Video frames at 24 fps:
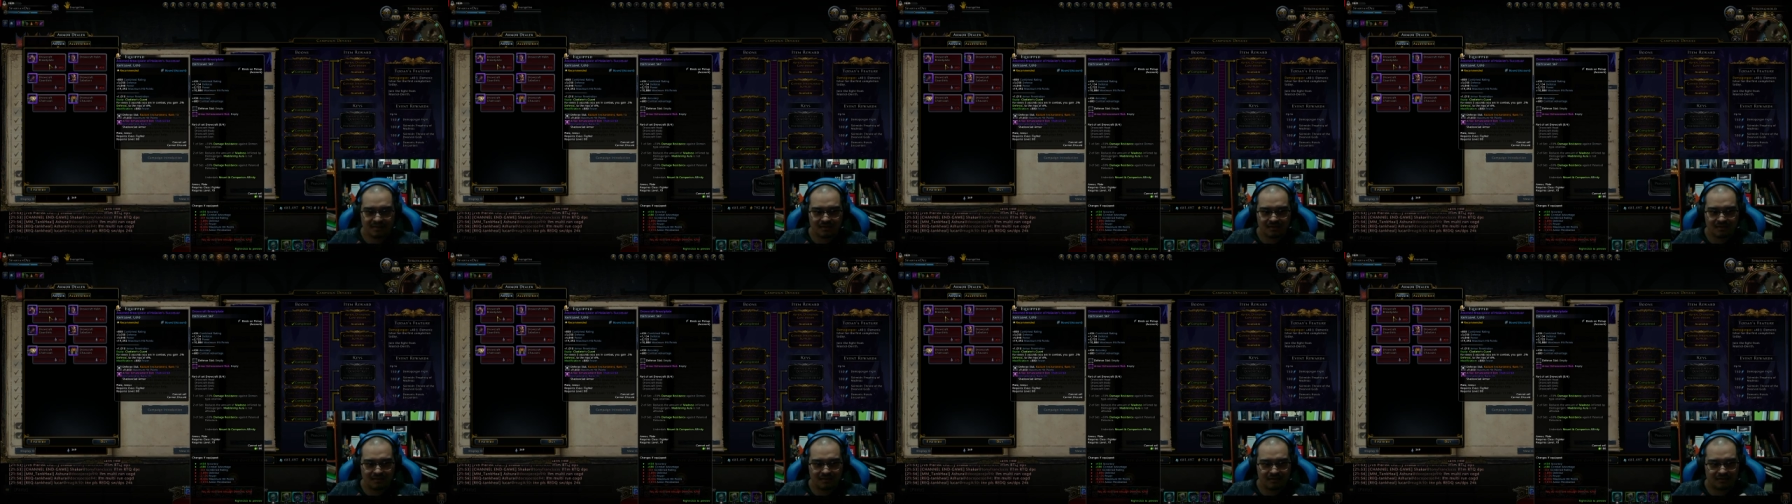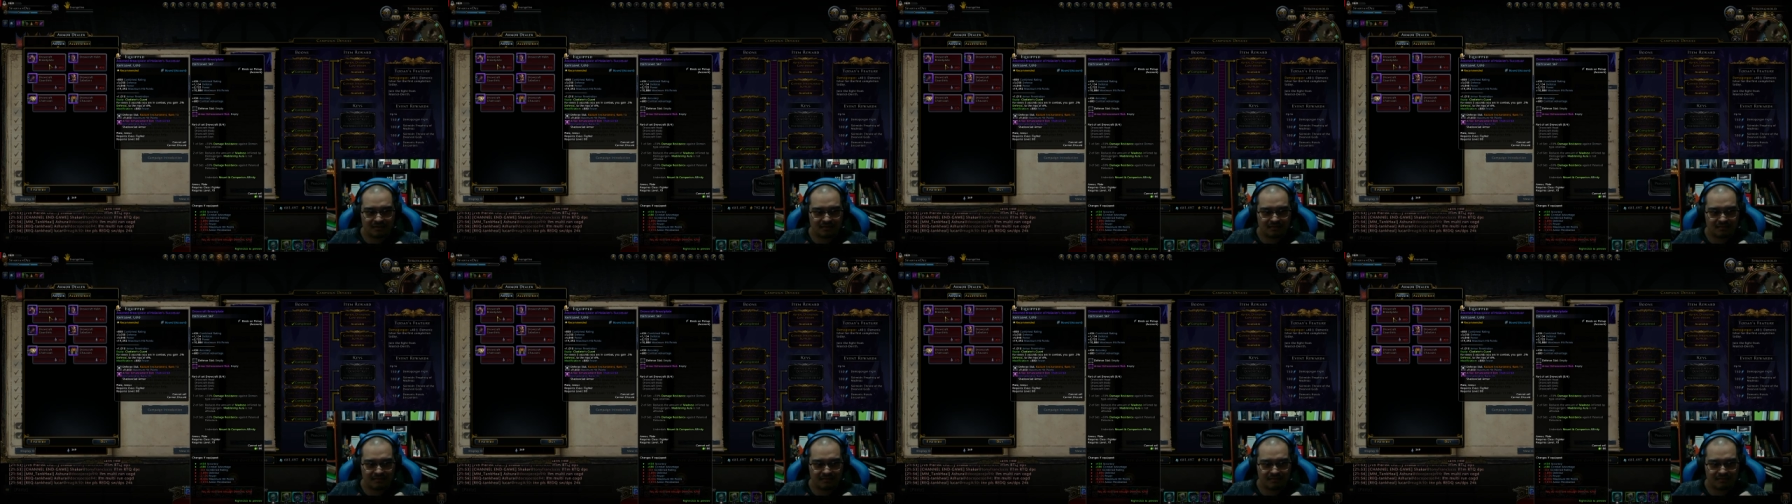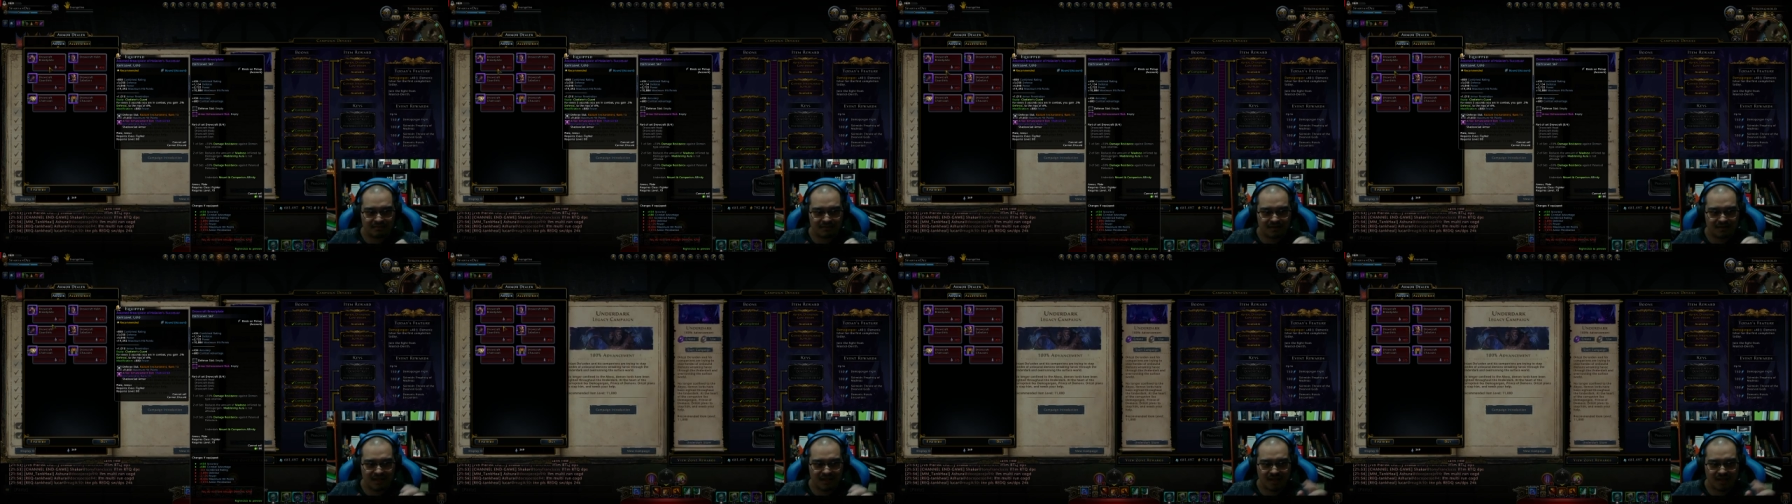uh,
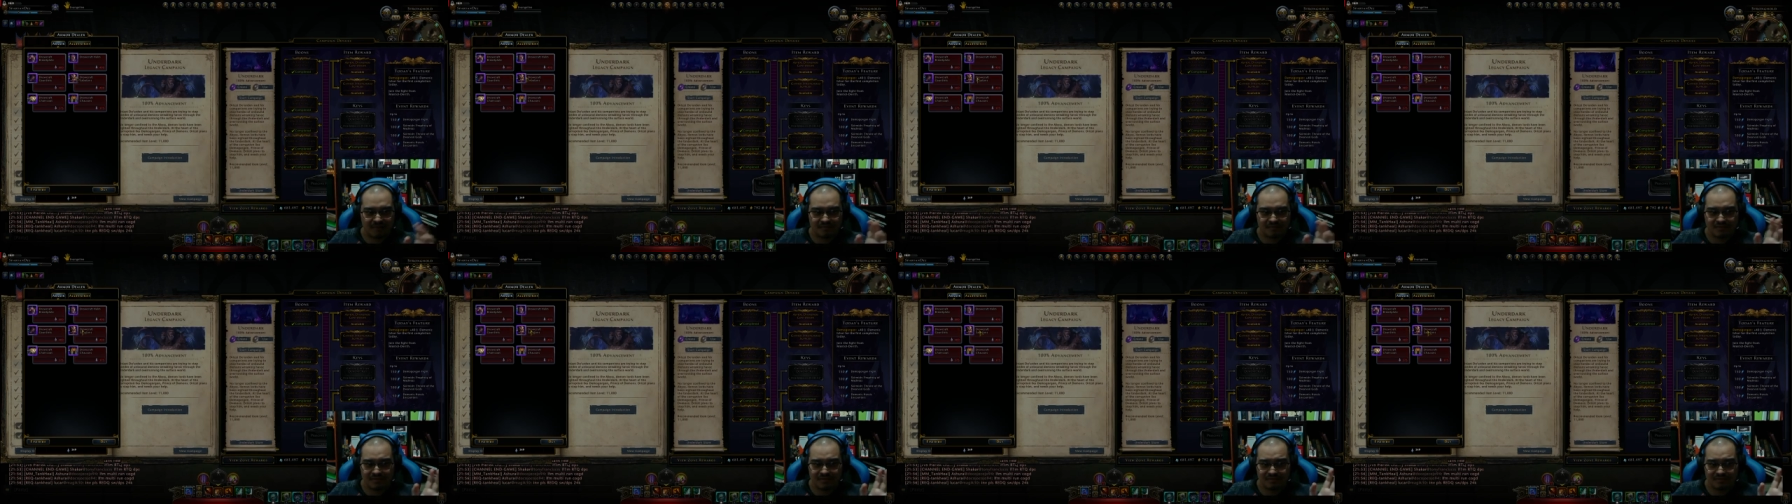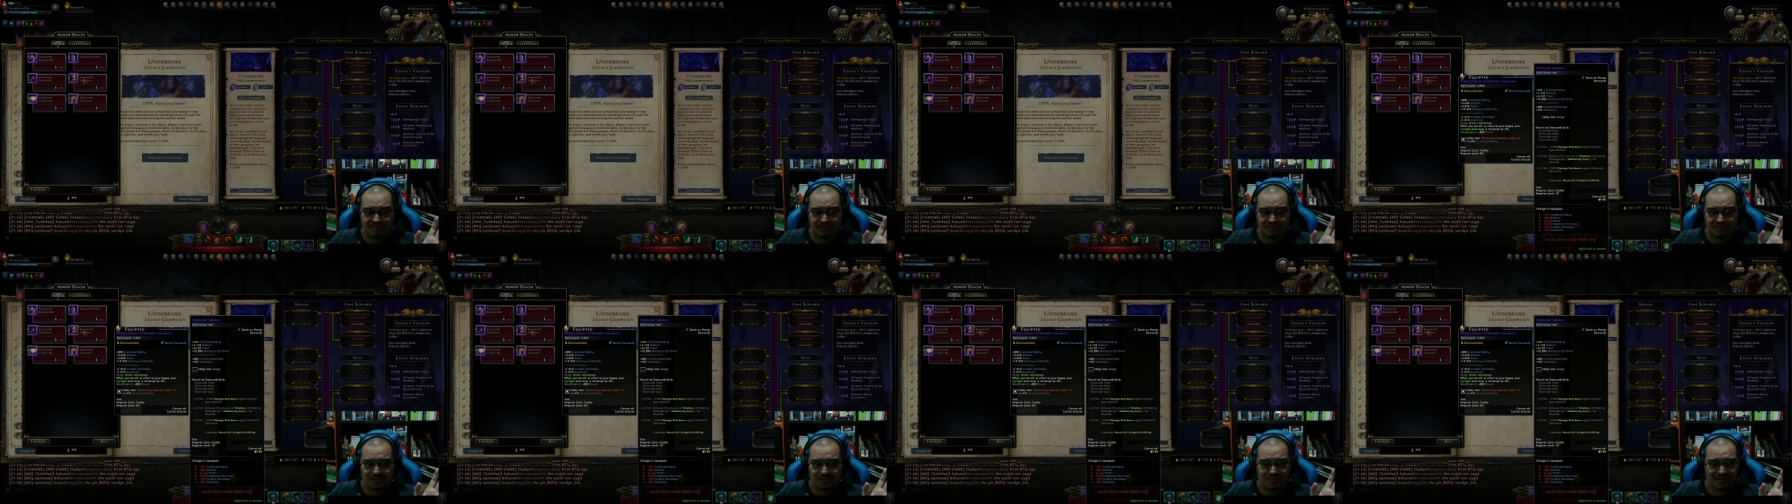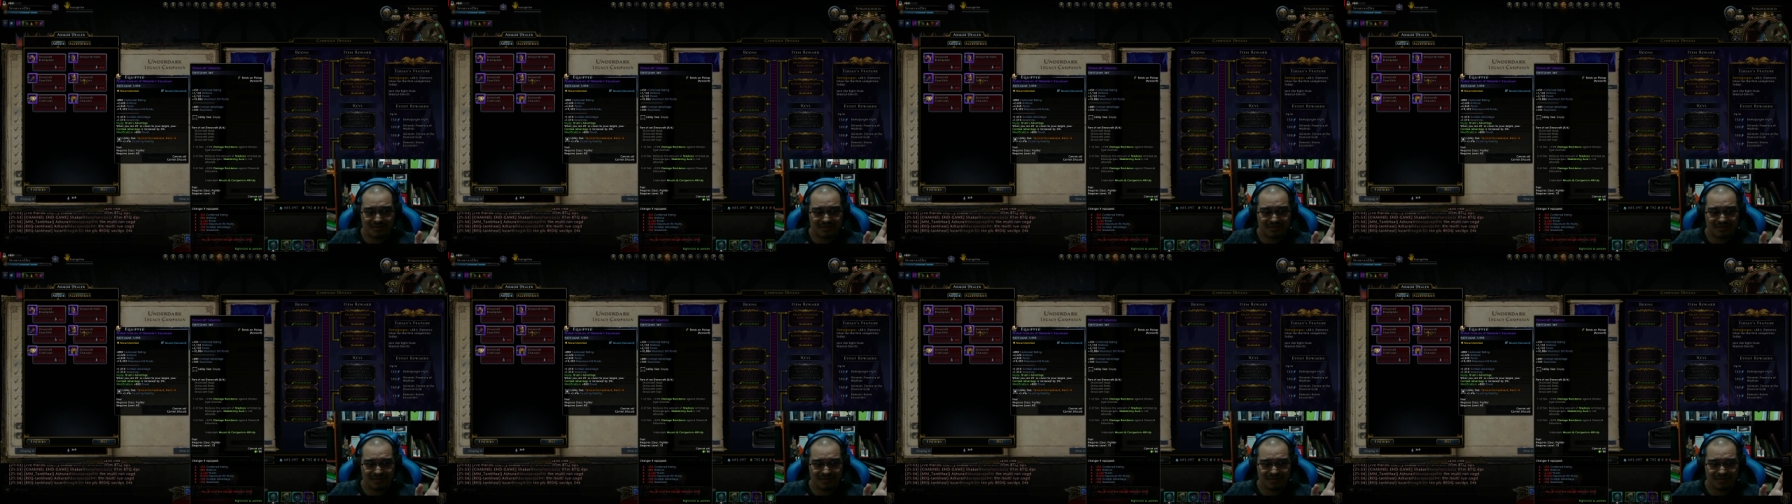perhaps
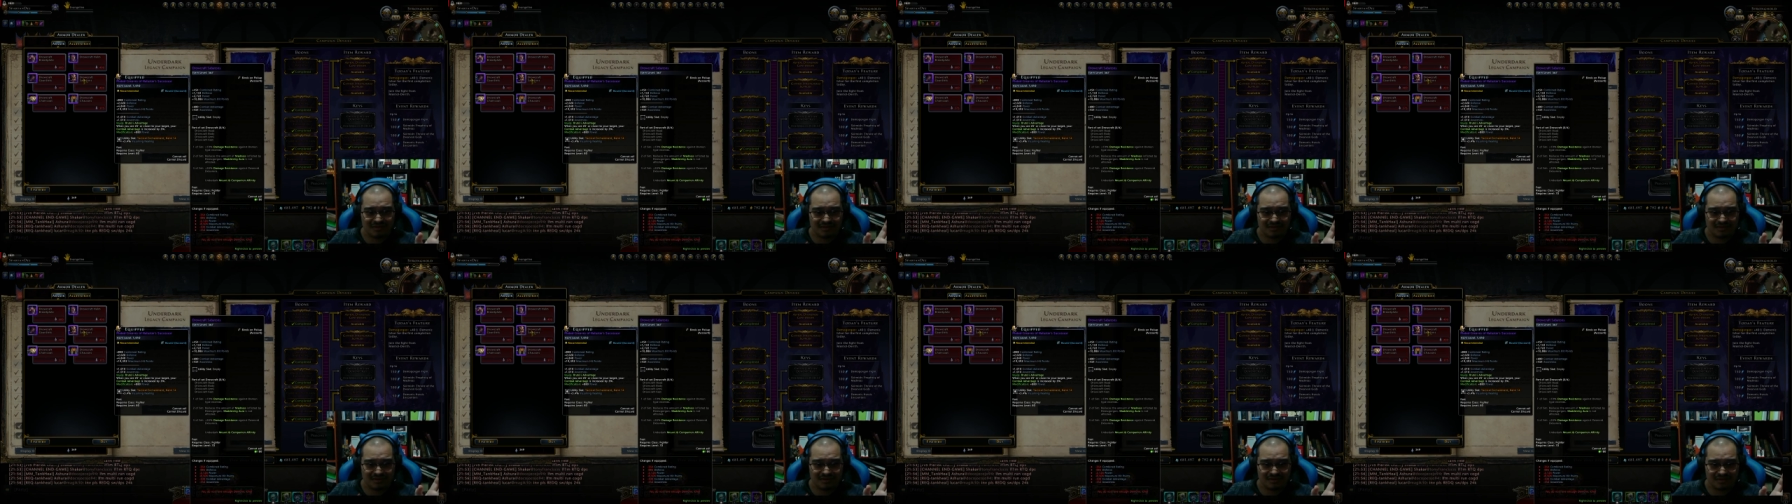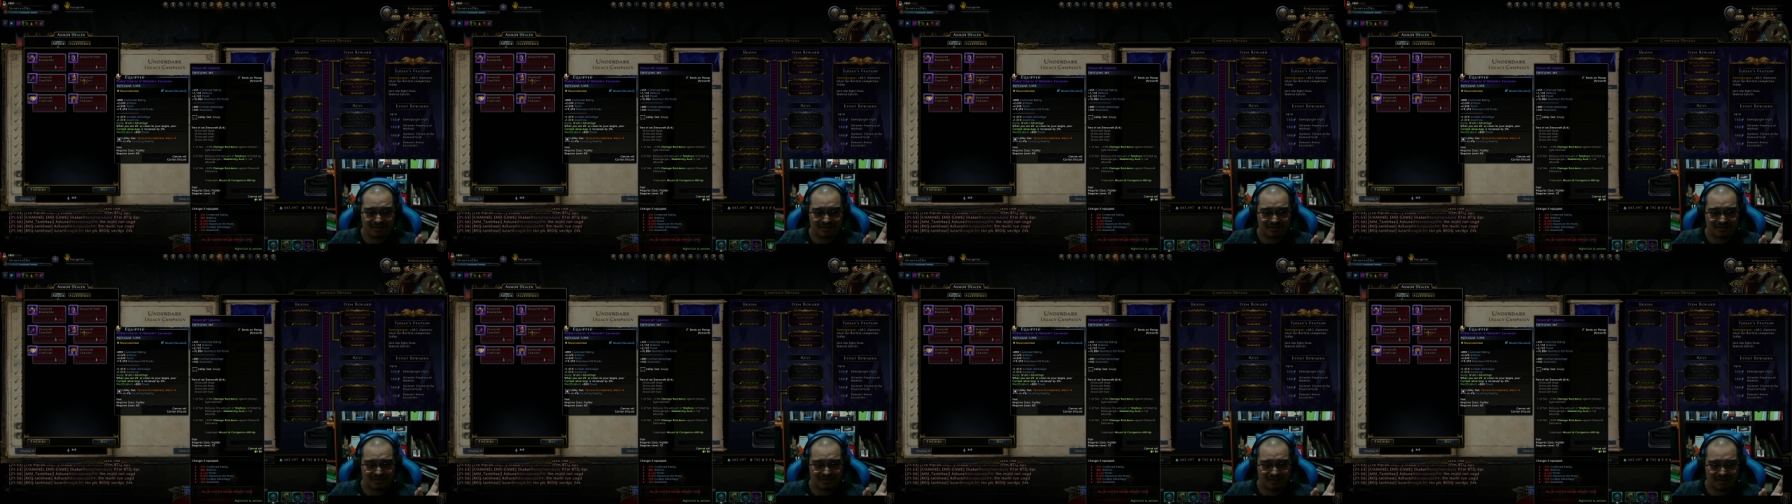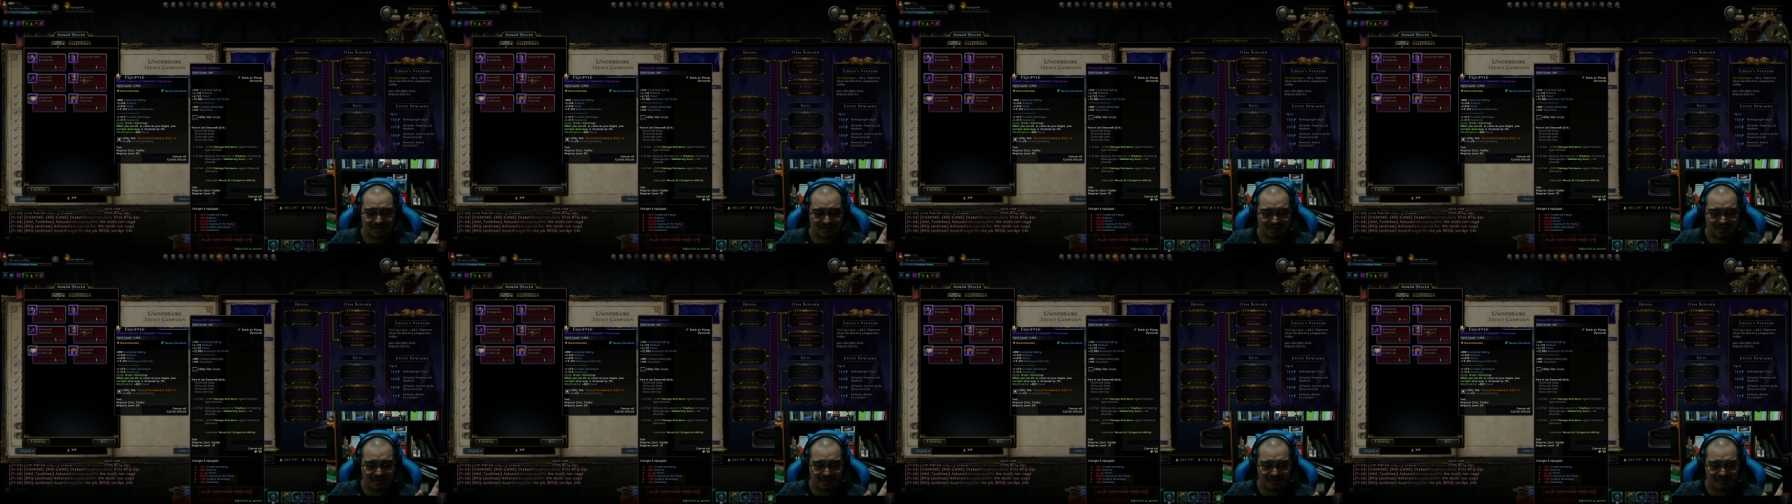boots because
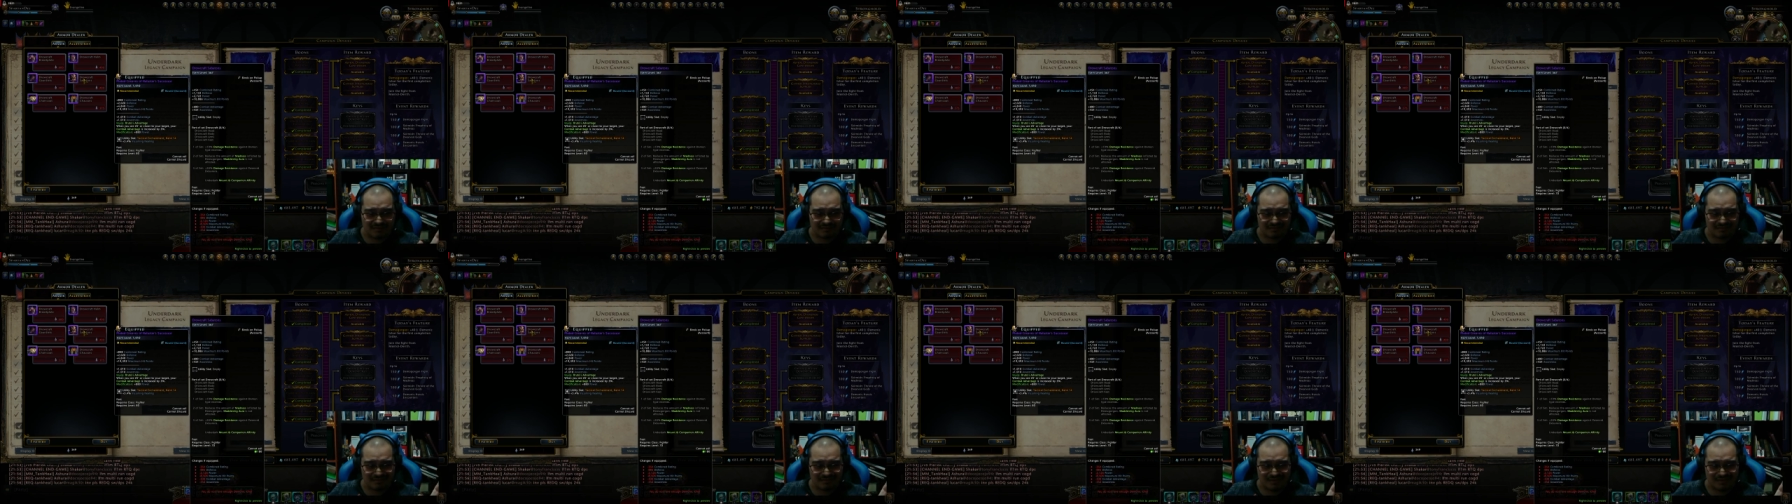they have